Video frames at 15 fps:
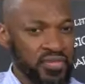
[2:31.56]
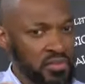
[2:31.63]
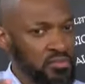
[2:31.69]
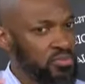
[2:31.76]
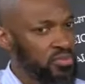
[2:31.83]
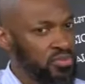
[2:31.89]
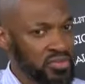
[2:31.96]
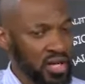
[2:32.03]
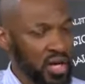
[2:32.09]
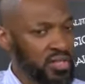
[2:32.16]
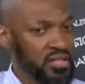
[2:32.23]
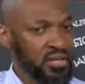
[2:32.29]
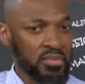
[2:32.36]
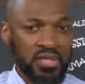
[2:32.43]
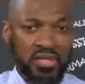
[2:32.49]
Simple
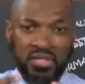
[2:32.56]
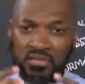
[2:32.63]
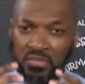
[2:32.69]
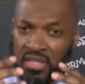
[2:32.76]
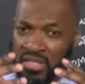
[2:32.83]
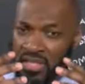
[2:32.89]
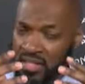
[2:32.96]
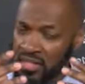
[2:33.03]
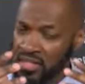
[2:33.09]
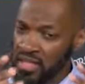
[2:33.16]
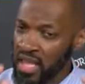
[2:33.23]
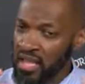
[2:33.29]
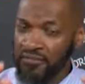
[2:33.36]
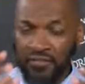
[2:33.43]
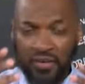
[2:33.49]
tasks that we
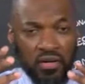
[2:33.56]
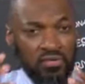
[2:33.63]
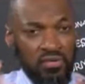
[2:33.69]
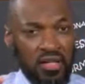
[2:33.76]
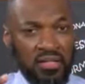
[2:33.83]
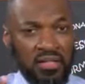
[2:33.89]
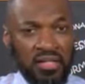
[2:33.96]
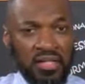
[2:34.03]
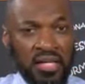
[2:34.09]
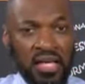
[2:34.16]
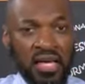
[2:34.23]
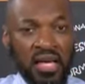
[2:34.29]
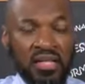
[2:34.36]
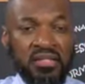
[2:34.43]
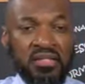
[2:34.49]
take for granted
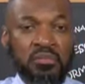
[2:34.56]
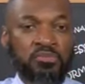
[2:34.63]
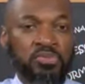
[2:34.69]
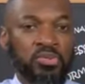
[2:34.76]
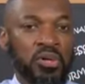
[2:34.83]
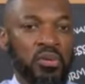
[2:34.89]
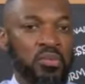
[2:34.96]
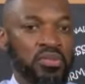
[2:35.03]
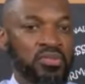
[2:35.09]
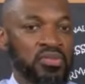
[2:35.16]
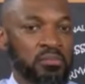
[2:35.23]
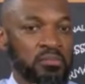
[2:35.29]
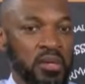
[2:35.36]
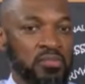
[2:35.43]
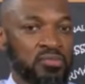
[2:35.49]
as simple, but once the
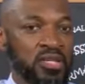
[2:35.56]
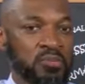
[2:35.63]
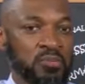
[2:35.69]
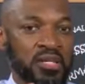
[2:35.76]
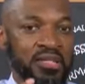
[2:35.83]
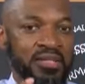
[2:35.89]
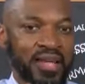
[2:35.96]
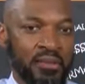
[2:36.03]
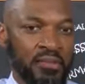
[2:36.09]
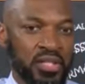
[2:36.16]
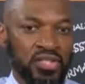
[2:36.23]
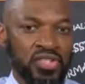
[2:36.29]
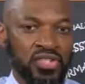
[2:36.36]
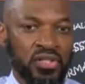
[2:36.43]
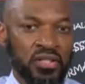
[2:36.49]
memory's been
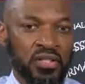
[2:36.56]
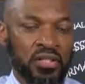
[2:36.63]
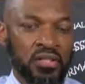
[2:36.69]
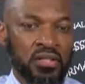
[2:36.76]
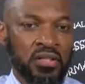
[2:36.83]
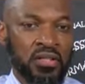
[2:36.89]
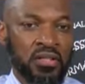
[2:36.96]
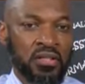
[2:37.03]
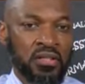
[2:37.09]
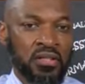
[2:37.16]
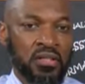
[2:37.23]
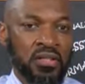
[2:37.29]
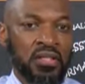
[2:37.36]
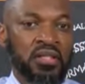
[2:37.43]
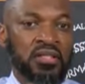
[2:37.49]
damaged,
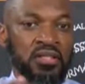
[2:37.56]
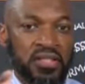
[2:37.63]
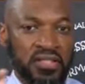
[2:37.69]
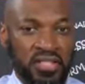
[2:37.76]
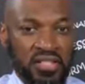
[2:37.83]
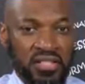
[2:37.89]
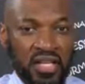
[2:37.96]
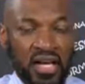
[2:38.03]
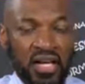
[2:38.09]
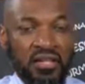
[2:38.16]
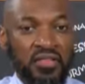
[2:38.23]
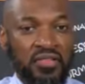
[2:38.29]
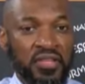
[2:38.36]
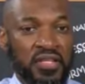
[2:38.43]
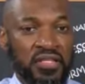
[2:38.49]
this is the kind
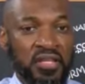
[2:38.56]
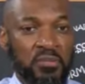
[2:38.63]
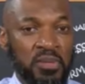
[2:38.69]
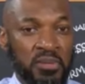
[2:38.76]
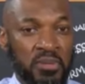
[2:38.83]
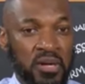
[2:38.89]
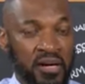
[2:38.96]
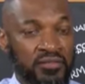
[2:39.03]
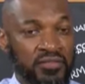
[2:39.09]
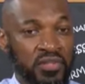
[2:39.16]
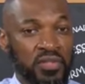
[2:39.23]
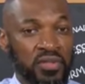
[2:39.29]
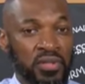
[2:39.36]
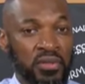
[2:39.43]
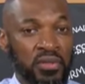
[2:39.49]
of things that people have to
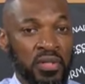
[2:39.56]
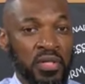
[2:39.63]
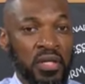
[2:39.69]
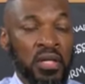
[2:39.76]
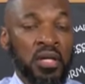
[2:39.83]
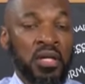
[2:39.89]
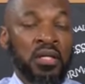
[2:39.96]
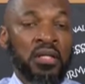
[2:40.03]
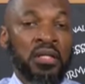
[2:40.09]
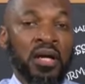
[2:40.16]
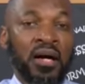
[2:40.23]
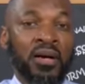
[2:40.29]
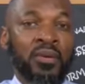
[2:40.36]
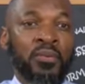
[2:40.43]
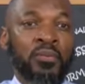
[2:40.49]
do.
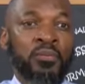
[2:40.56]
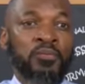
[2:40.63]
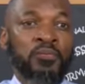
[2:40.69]
Now,